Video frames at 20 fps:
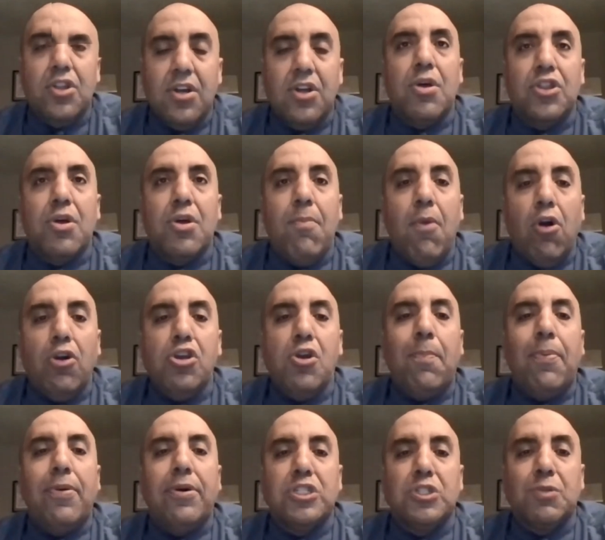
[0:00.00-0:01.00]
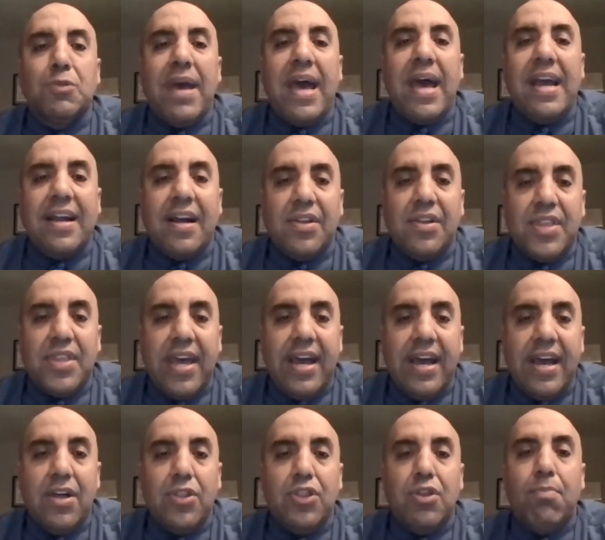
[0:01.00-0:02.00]
The more you push back on
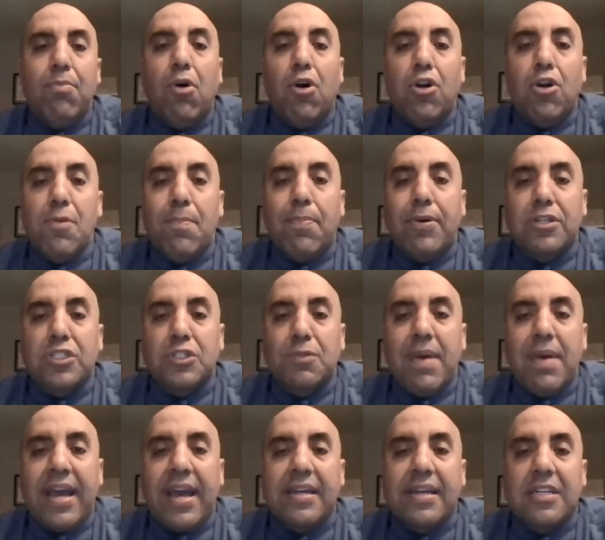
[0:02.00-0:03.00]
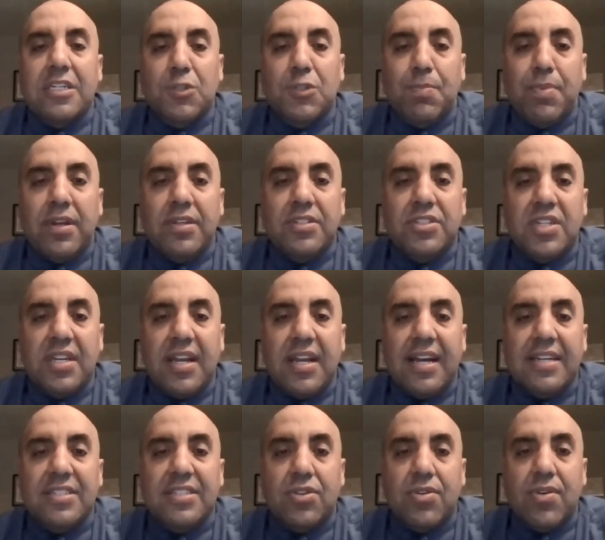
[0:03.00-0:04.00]
that, the more you push back on experiencing
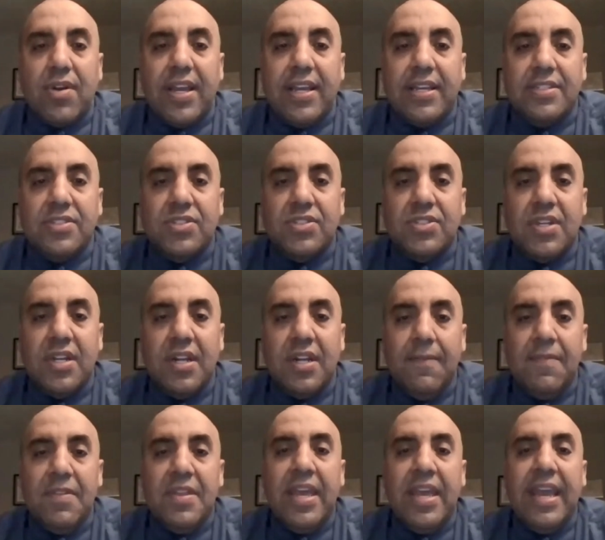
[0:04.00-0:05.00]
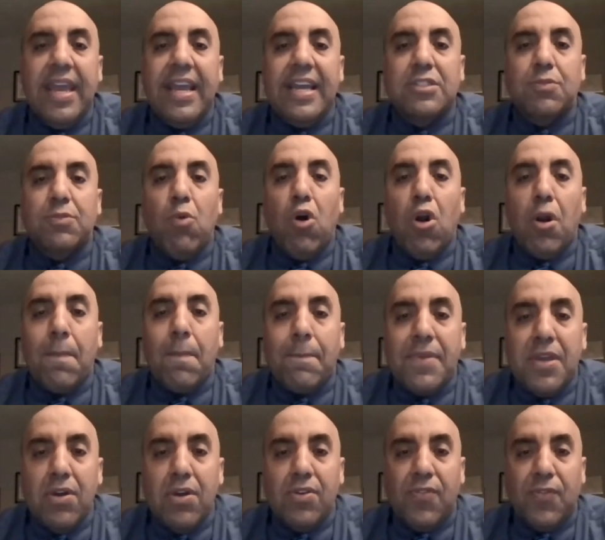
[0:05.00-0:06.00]
God's grace. It's more
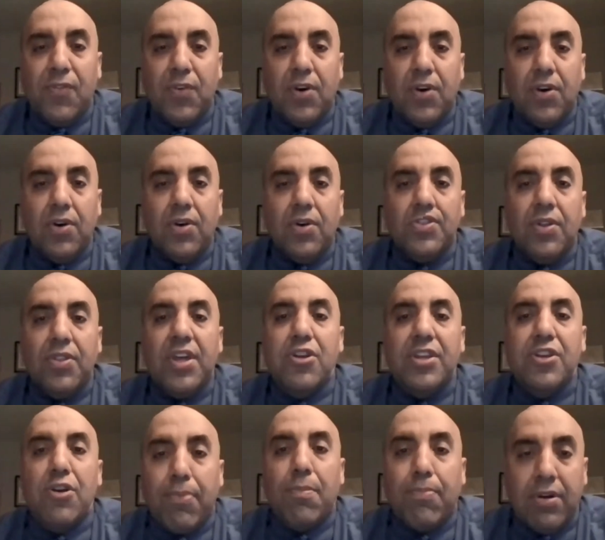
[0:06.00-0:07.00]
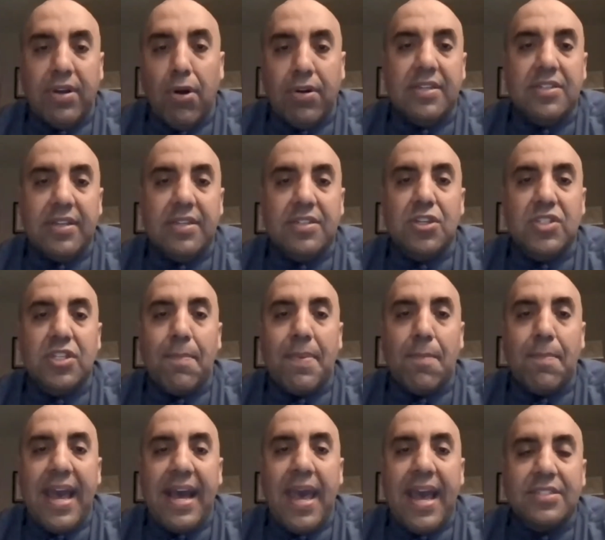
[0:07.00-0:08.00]
beautiful than your brokenness and your
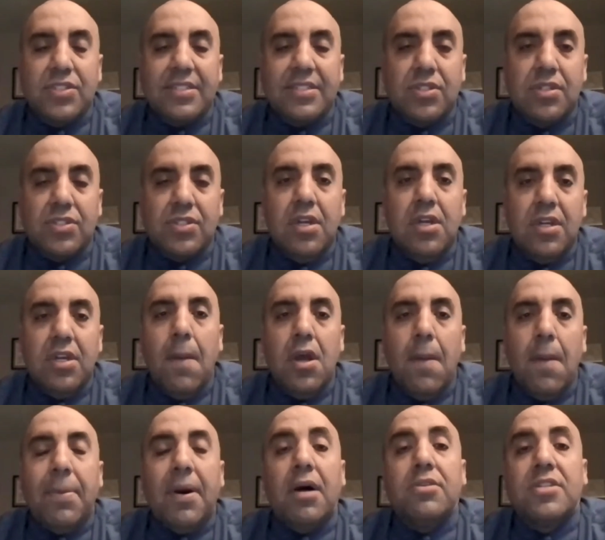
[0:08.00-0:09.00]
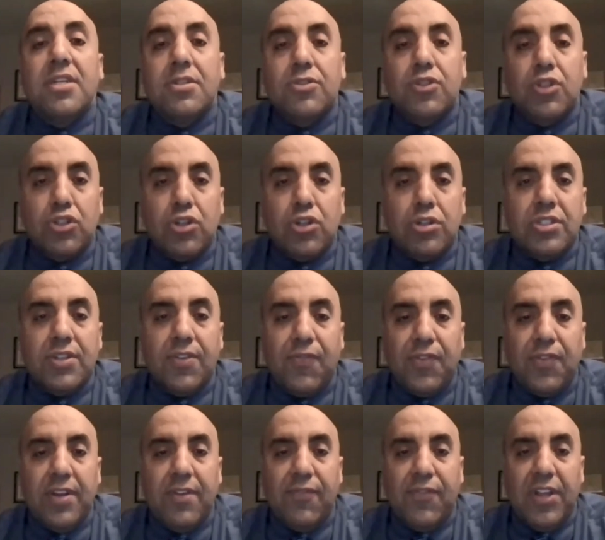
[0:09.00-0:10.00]
past. Paul tells the church at
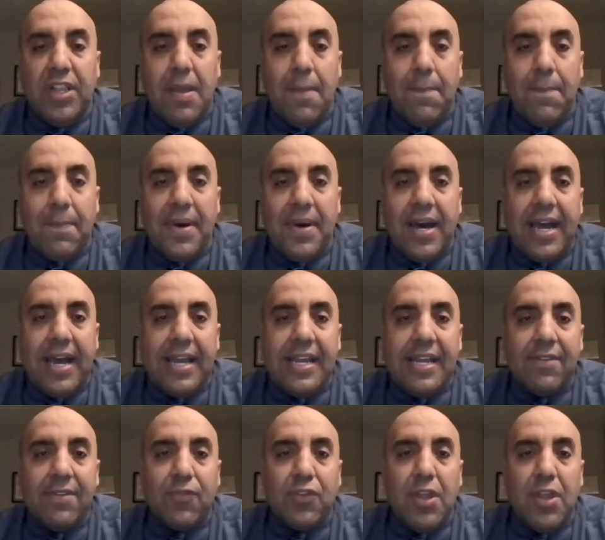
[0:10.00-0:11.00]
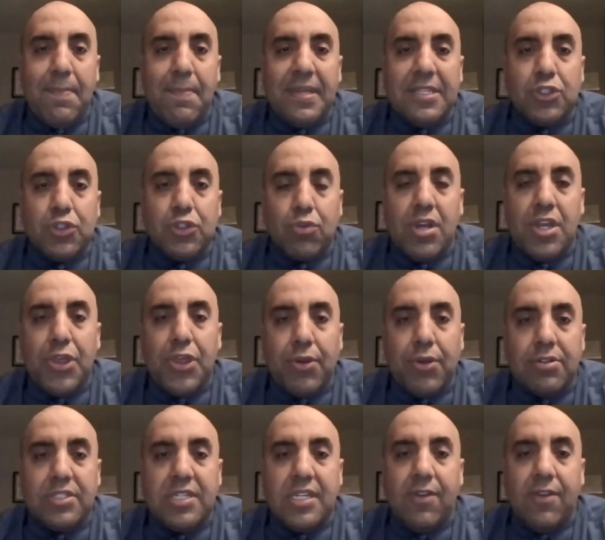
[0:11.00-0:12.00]
Philippi in Philippians 3
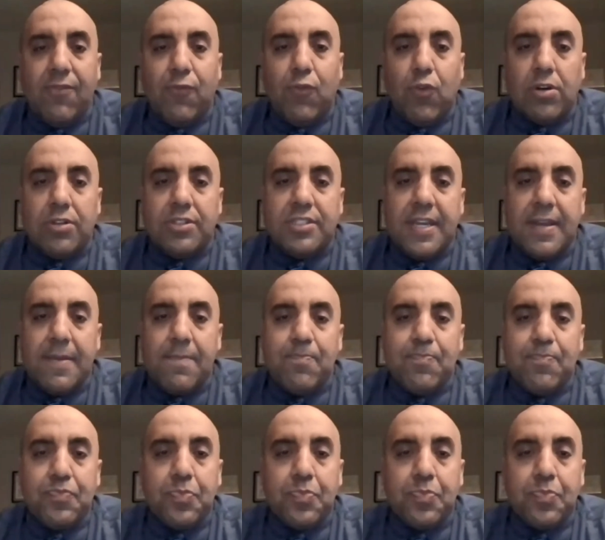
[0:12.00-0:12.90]
13 and 14.